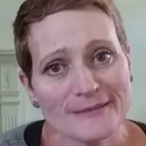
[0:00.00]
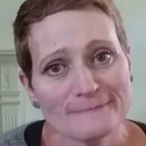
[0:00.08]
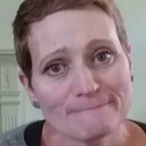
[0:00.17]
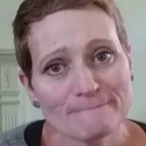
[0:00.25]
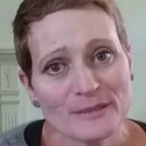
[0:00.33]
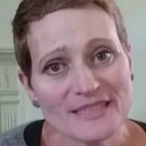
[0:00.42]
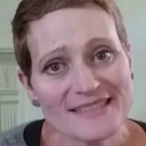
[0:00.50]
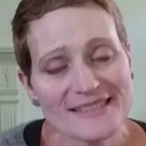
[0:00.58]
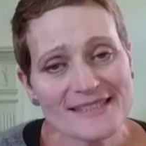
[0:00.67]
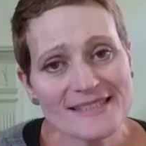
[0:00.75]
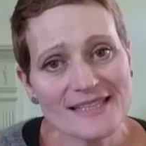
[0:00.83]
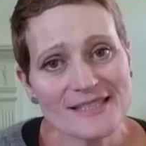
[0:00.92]
But
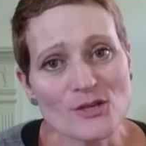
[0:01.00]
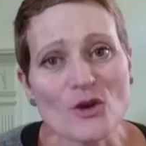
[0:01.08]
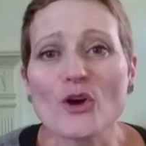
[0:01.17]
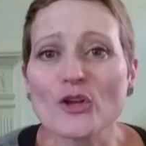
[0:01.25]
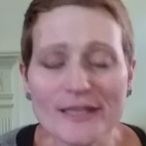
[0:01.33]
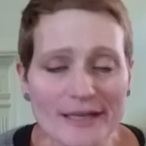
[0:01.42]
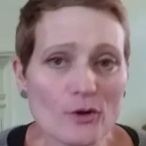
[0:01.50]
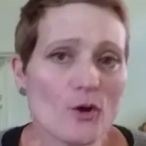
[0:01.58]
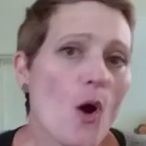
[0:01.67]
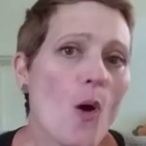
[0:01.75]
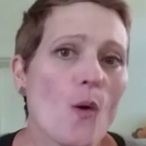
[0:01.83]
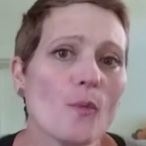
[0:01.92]
it's a good
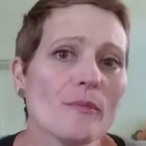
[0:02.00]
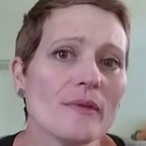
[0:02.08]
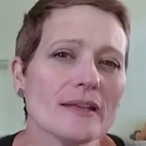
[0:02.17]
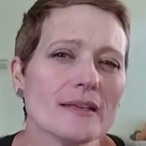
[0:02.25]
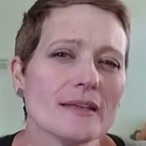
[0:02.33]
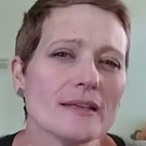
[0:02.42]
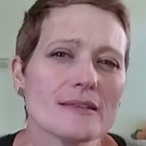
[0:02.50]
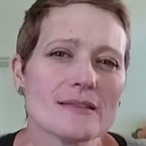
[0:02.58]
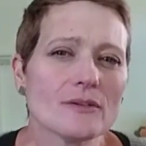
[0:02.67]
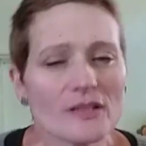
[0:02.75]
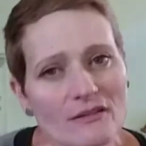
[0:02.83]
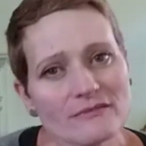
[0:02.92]
little home, and it's
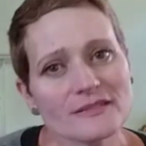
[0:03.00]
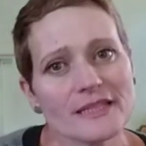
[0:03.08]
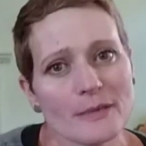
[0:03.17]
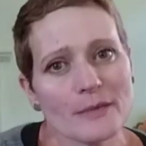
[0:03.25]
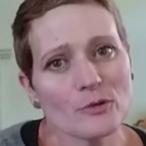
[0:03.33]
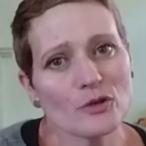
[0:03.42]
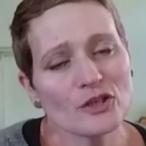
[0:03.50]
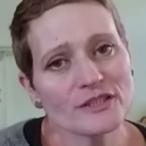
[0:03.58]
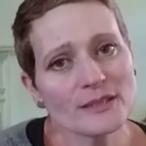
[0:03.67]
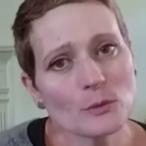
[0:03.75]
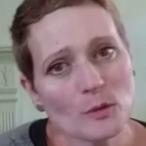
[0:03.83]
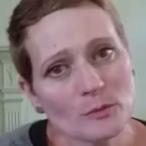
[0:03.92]
in a lovely
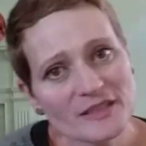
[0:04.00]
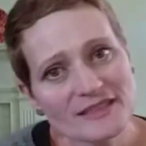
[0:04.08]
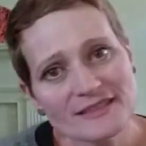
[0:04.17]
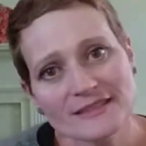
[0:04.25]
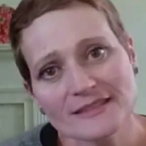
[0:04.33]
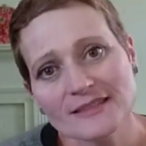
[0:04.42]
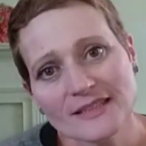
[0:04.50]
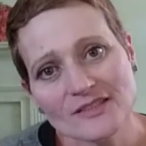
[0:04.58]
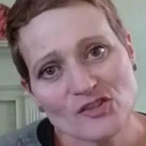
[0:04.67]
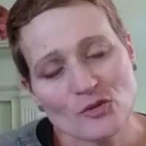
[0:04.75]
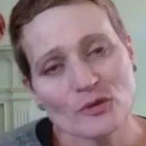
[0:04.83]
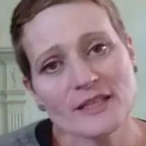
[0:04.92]
neighborhood in Wilmington, a
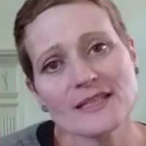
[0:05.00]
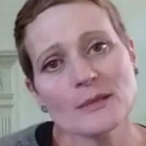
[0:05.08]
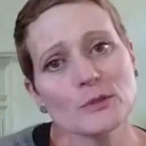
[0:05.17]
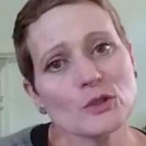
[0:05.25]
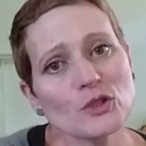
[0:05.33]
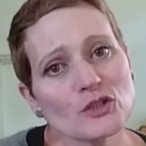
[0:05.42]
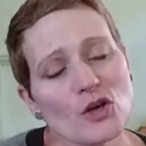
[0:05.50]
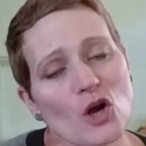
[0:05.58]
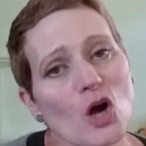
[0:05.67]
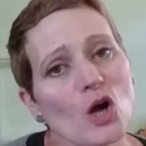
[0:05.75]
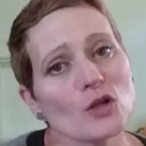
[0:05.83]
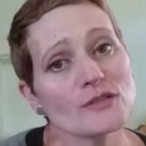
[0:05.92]
historic neighborhood
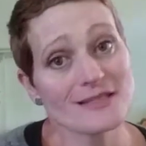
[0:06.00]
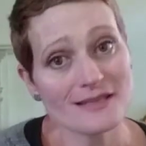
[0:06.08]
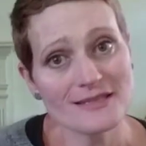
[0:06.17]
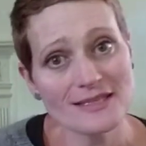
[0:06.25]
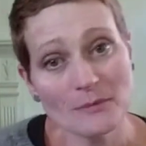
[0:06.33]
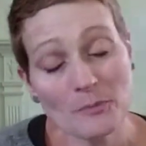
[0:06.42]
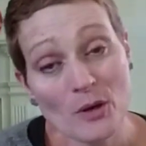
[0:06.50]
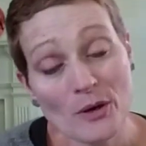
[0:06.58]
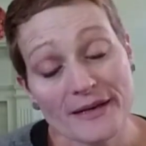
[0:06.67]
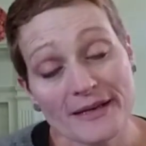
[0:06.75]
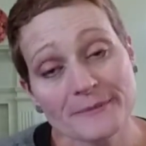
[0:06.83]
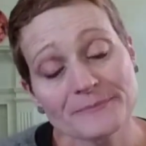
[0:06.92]
called Sunset
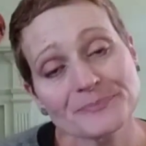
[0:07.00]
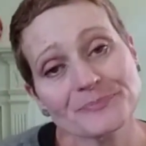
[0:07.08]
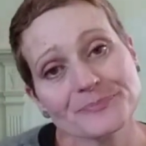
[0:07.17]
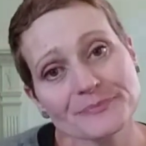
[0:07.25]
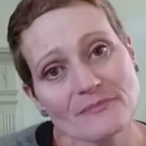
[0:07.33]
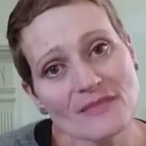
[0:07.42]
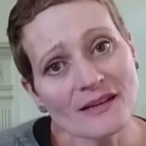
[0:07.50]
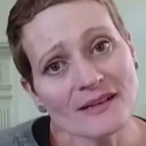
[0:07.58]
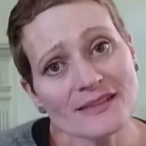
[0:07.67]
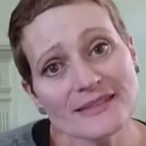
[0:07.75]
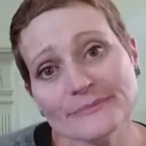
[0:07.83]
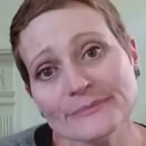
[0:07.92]
Park,
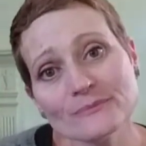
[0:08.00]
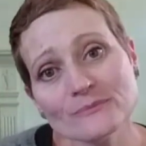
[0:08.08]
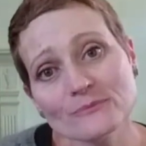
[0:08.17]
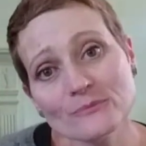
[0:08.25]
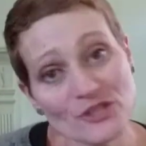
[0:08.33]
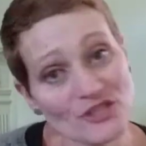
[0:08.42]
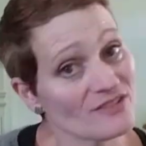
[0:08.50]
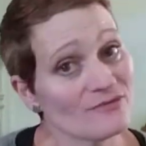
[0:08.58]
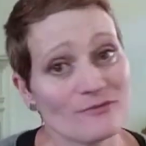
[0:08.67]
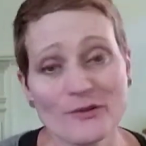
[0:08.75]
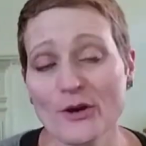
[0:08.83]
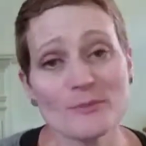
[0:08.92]
which
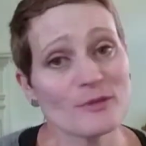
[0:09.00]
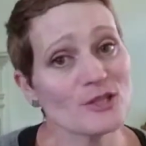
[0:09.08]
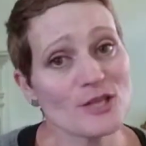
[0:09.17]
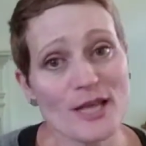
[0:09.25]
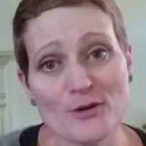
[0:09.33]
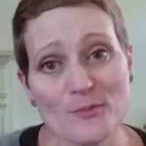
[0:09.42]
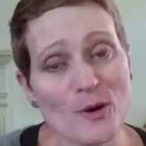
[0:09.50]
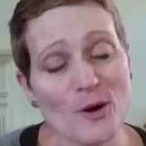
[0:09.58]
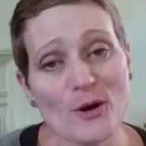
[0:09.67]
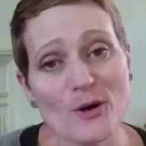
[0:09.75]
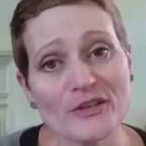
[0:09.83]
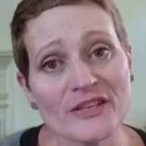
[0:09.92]
is very much like a
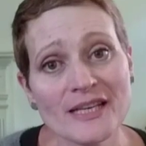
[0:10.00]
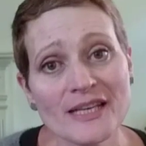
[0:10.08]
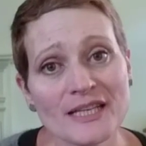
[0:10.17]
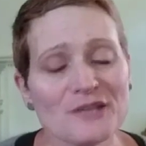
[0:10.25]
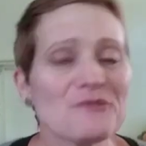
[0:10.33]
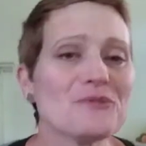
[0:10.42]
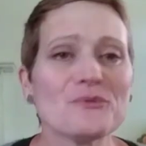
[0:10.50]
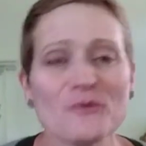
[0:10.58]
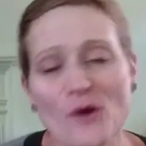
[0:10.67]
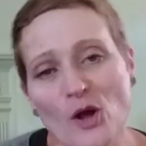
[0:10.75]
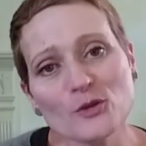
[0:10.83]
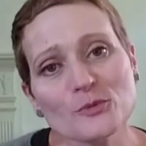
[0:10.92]
park. If
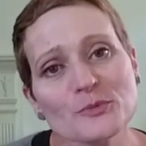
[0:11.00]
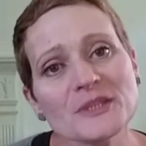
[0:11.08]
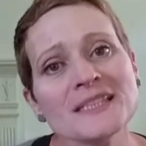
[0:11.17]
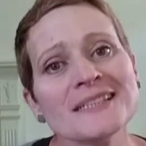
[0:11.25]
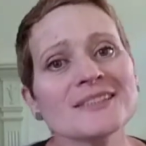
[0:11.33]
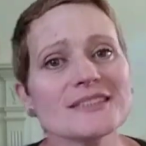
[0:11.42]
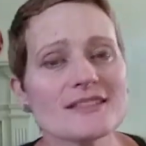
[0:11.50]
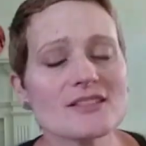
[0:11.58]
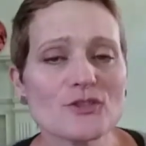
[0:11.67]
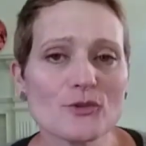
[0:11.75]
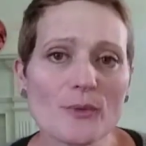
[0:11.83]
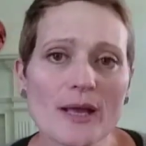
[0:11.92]
you follow me on
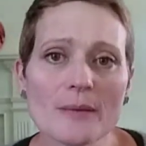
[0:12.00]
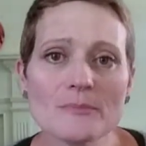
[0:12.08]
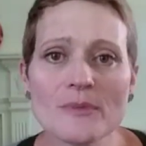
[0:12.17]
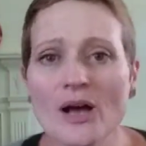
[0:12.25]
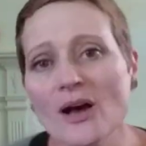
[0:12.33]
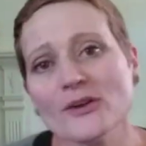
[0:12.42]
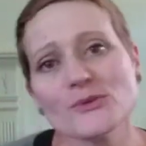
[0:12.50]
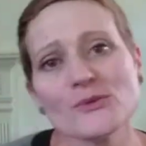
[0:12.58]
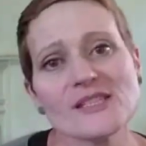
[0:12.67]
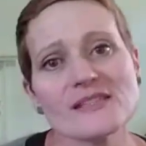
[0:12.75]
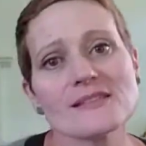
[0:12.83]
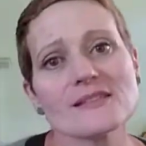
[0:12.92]
Instagram,
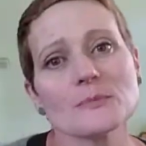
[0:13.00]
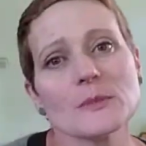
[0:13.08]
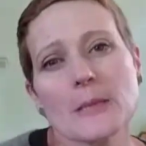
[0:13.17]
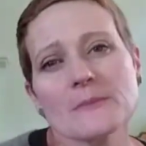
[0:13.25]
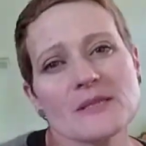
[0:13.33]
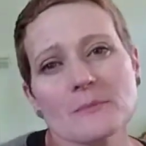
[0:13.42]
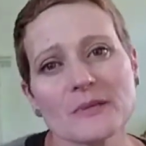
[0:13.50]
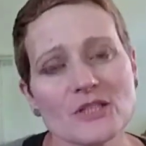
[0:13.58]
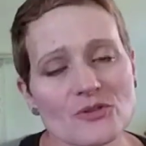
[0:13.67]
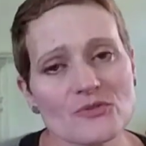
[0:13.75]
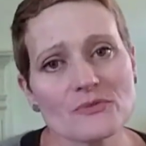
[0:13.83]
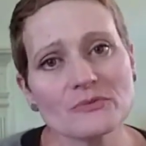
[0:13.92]
you see sometimes some
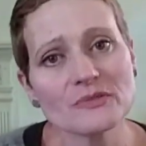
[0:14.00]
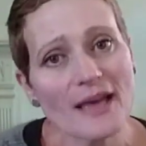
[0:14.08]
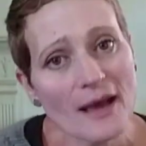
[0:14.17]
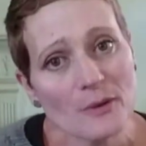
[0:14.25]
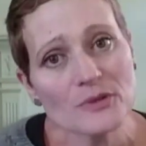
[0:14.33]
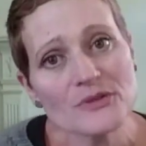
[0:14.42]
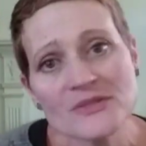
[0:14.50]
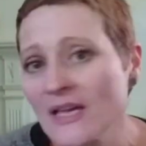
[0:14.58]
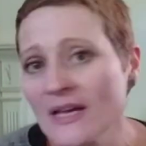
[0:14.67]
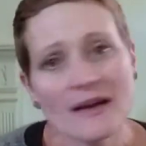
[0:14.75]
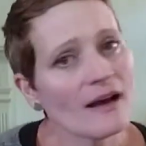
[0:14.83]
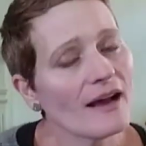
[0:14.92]
pictures of
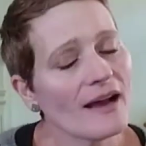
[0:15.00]
flowers.